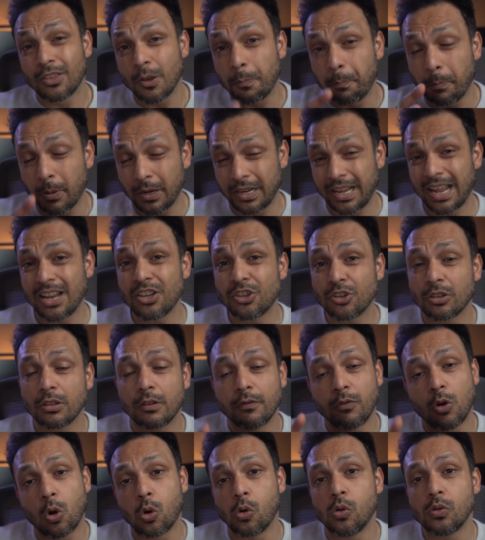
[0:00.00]
The potential
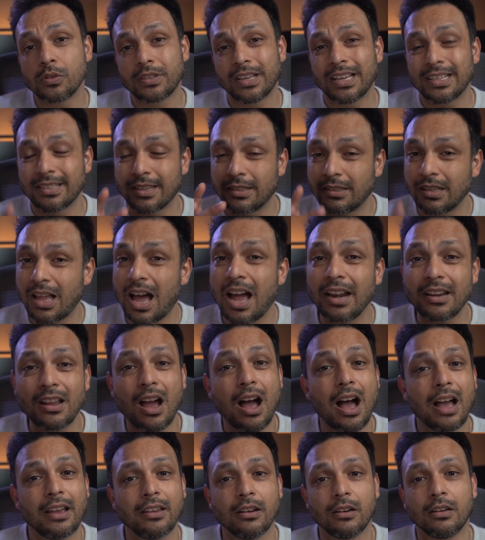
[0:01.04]
of holes is a lot
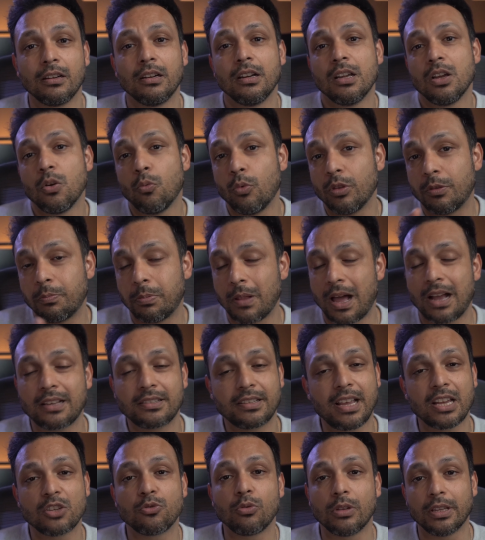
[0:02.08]
higher with block
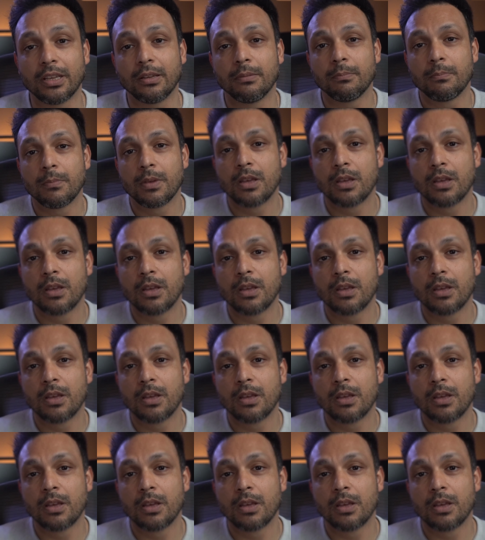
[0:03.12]
scheduling.